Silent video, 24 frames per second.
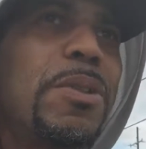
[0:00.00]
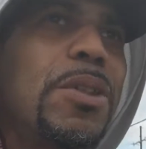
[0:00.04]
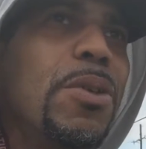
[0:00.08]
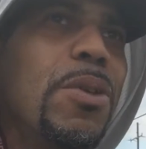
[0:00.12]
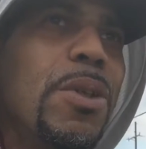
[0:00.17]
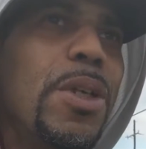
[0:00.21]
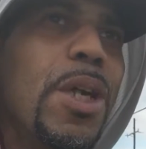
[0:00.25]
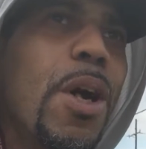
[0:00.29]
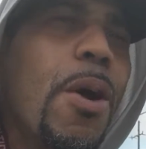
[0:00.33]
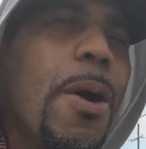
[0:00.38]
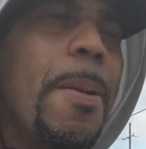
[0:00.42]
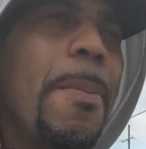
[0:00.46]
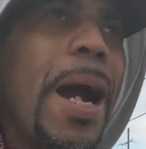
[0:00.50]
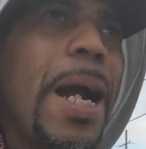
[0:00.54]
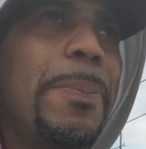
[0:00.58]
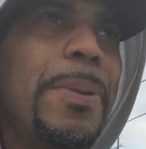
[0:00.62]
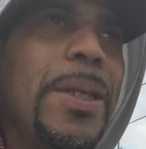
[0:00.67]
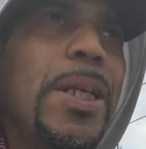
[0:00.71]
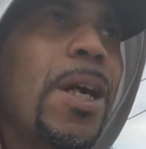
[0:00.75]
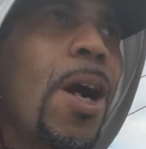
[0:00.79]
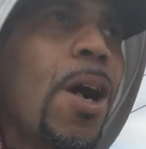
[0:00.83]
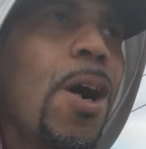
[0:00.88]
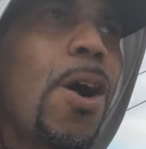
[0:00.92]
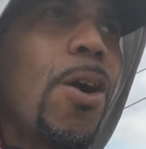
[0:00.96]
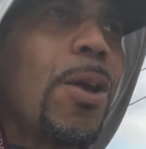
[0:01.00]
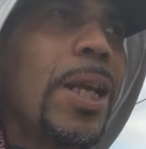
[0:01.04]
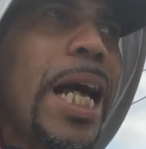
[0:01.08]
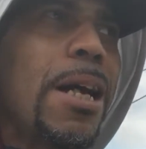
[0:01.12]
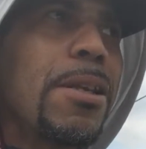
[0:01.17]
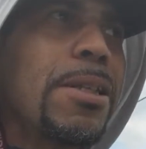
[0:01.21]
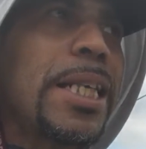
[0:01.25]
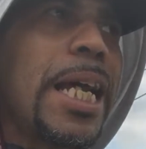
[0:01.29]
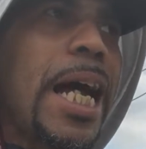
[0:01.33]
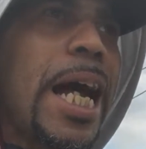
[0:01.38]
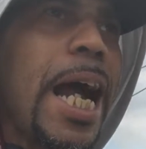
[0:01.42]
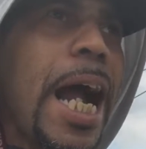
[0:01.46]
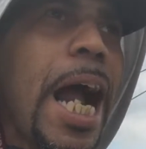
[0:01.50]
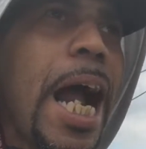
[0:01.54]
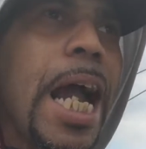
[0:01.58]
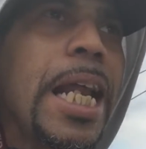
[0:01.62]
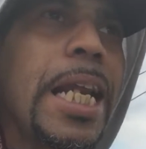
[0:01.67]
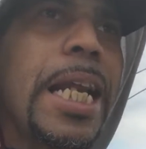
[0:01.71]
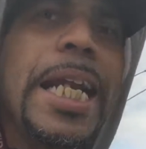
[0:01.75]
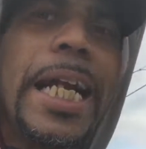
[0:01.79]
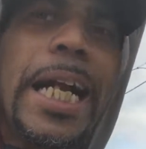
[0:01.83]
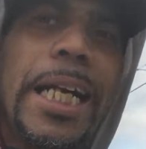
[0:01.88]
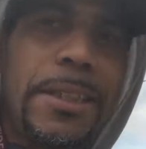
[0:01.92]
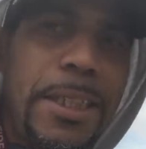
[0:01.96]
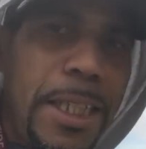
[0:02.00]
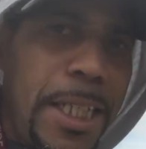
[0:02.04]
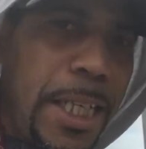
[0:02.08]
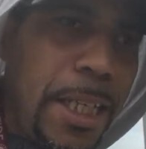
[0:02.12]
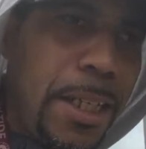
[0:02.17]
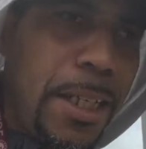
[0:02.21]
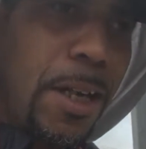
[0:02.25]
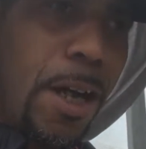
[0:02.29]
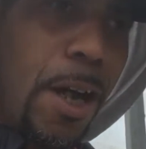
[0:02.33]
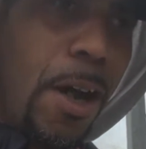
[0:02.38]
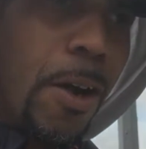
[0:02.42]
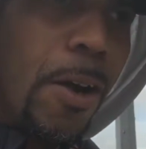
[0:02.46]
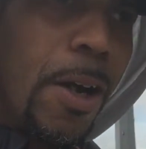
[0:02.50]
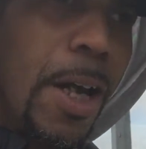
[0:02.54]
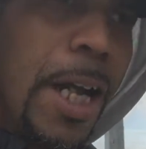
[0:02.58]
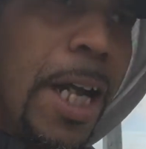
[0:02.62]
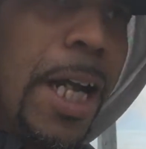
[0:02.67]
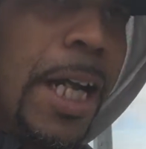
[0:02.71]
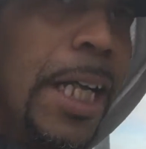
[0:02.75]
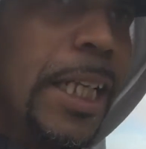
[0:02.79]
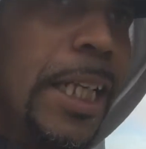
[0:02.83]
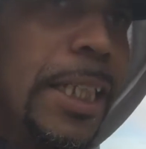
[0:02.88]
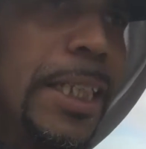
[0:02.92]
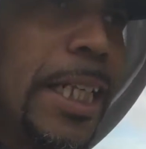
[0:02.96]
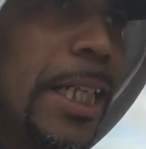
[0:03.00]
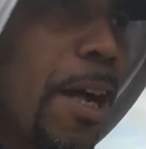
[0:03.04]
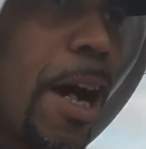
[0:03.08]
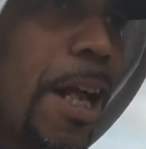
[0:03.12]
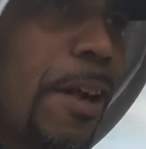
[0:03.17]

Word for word: you know, it might be cold outside and they got the heat on. Then